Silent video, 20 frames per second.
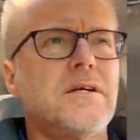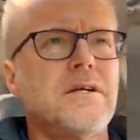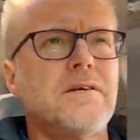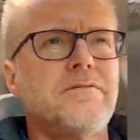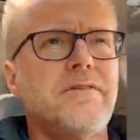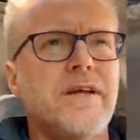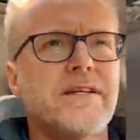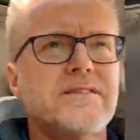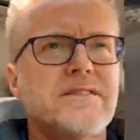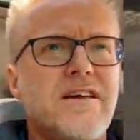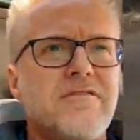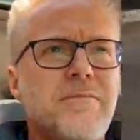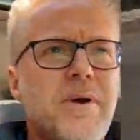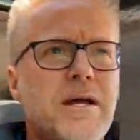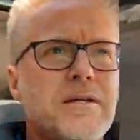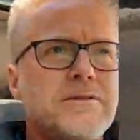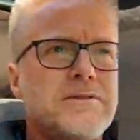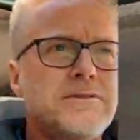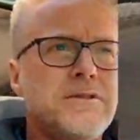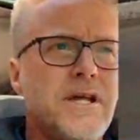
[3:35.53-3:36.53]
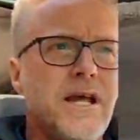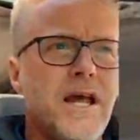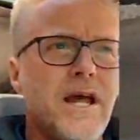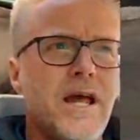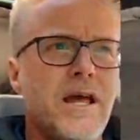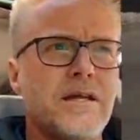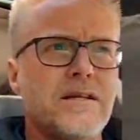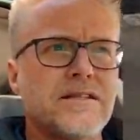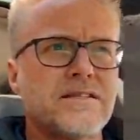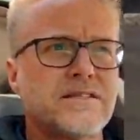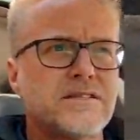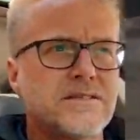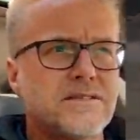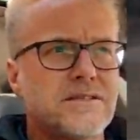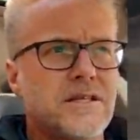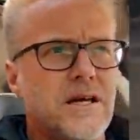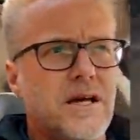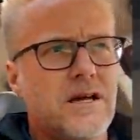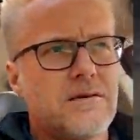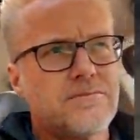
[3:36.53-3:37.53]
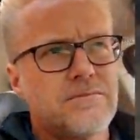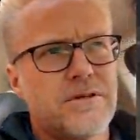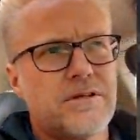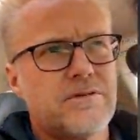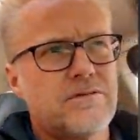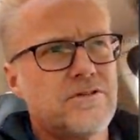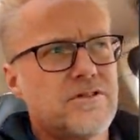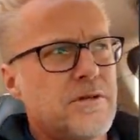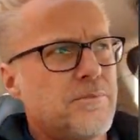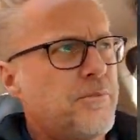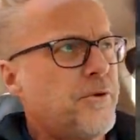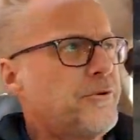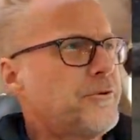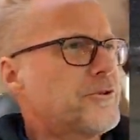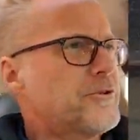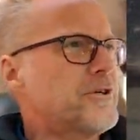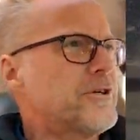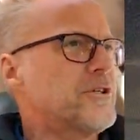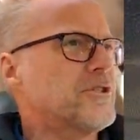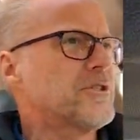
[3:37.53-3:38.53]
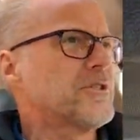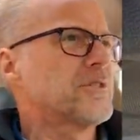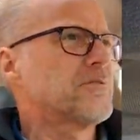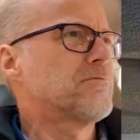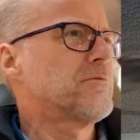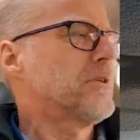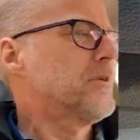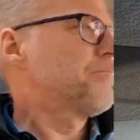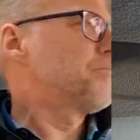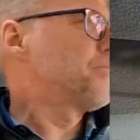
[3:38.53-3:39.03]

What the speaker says: Flagstaff Mountain, and it's just a Boulder tradition. It's really,